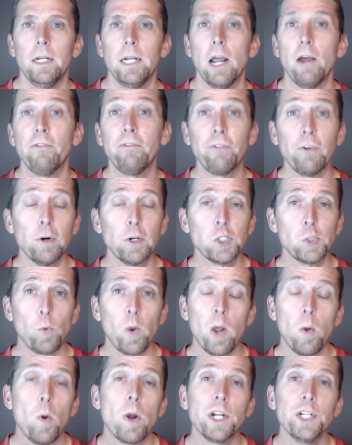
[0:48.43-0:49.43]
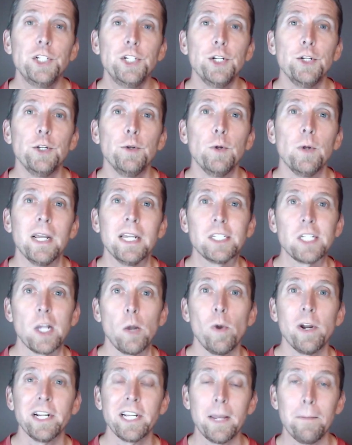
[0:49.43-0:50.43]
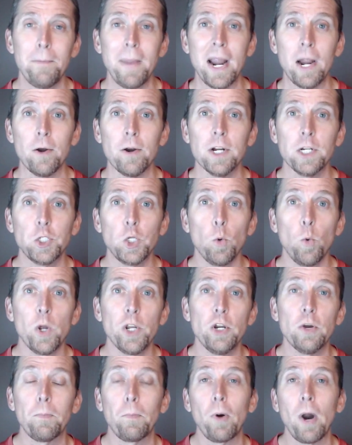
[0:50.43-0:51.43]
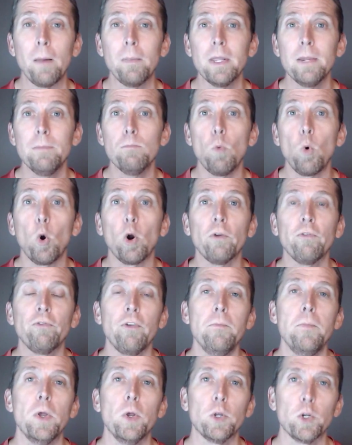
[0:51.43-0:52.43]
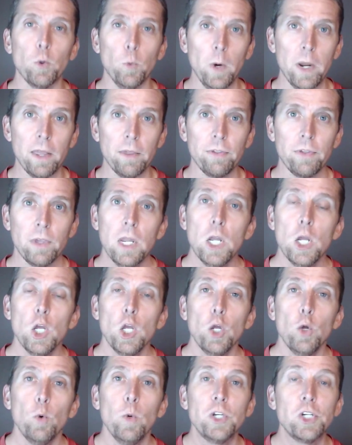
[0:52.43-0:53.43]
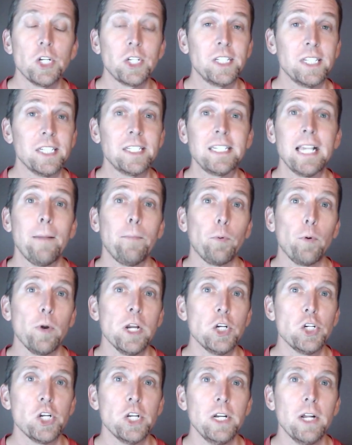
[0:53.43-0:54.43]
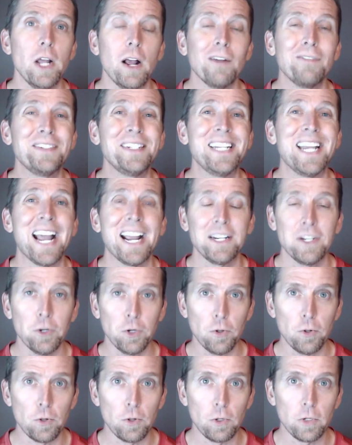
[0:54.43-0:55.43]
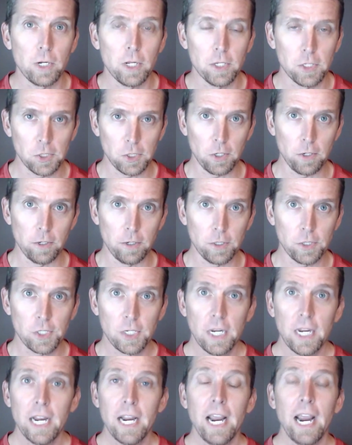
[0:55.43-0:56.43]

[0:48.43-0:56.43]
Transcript: Now, first, what I want to do is I want to compare it to what you're probably more familiar with, which is the separation of technical concerns.